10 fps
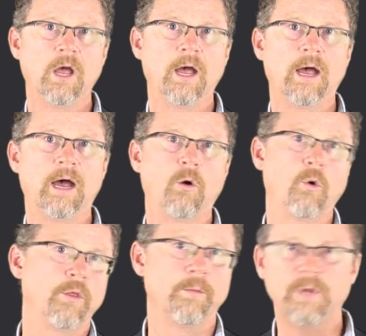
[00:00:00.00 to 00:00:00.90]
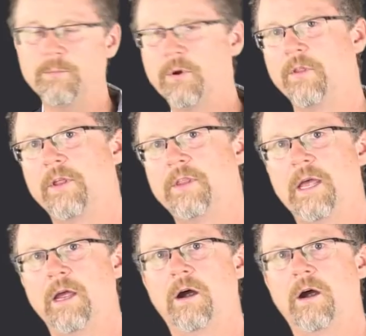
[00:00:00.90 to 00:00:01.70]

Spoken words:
or the people that they